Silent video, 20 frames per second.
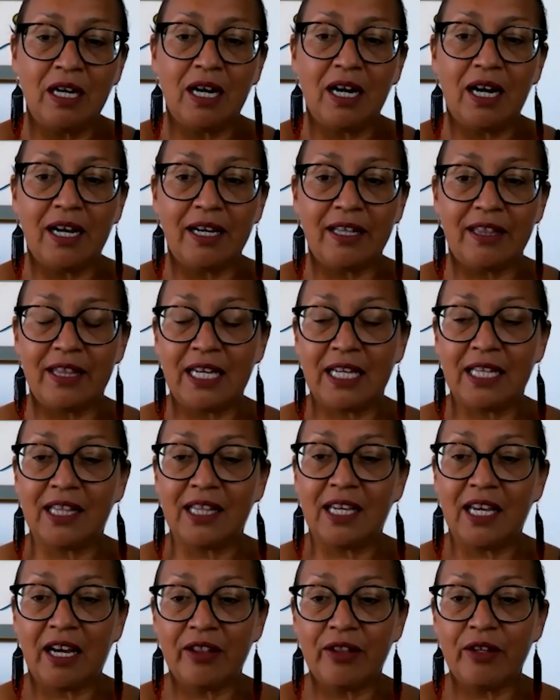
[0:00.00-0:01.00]
I think
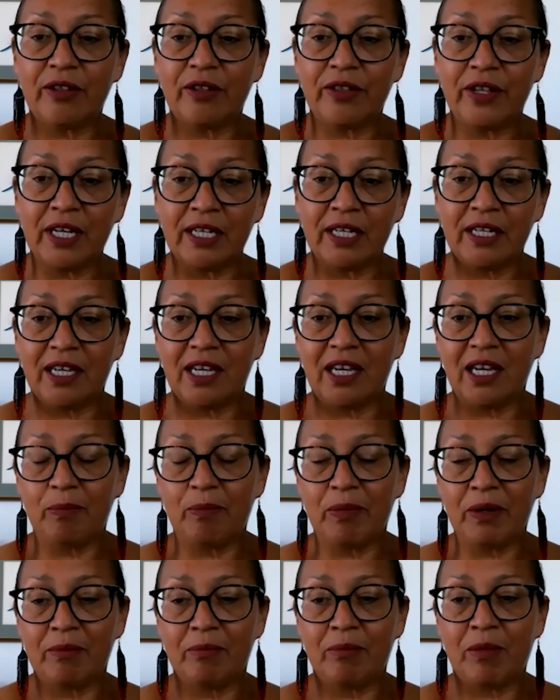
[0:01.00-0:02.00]
the other thing to keep
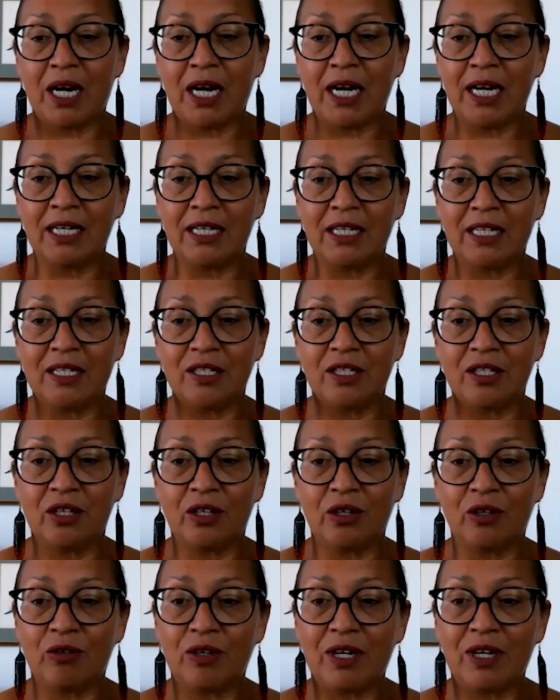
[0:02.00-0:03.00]
in mind is,
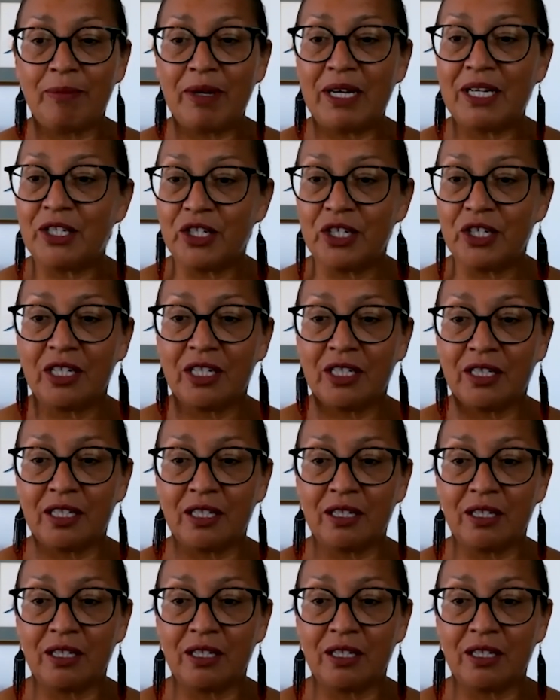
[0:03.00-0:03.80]
I mentioned at